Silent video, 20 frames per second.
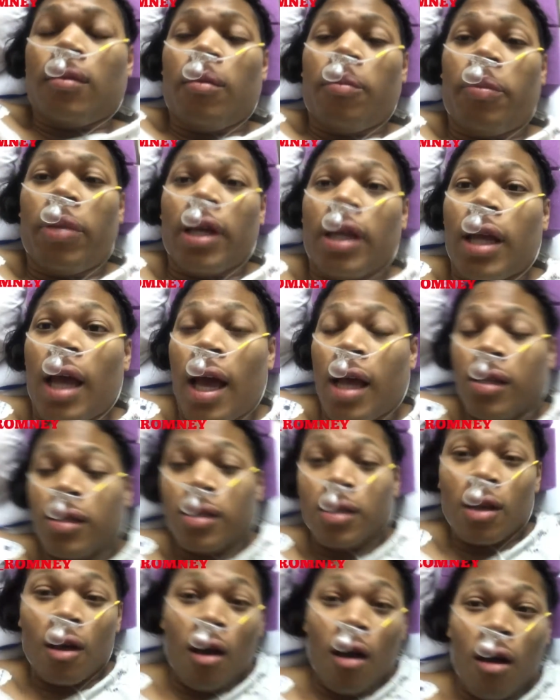But
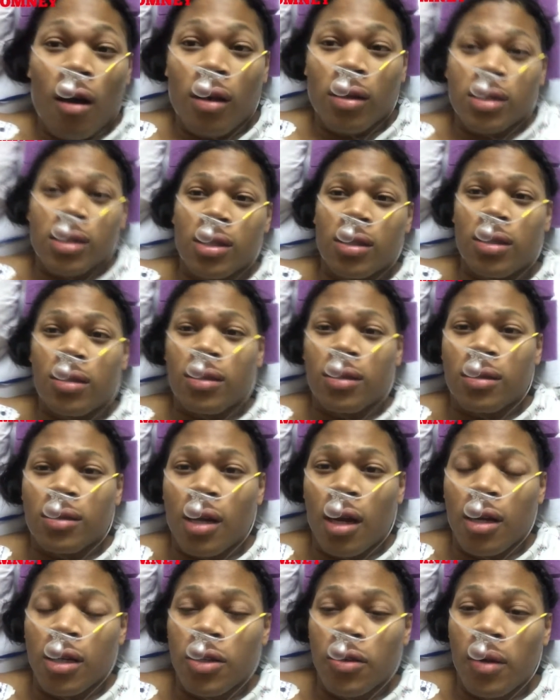yes, y'all,
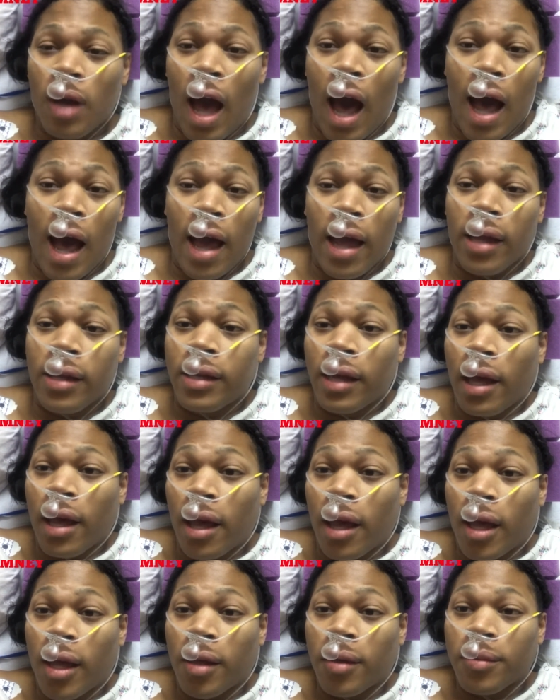surgery, I ain't
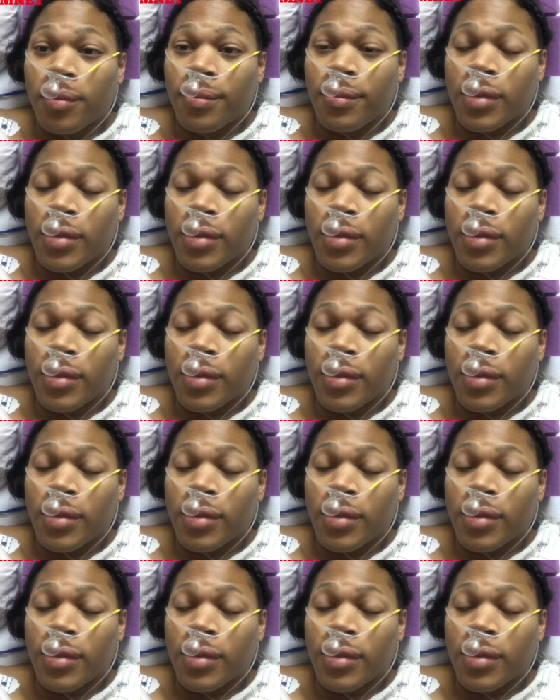dead,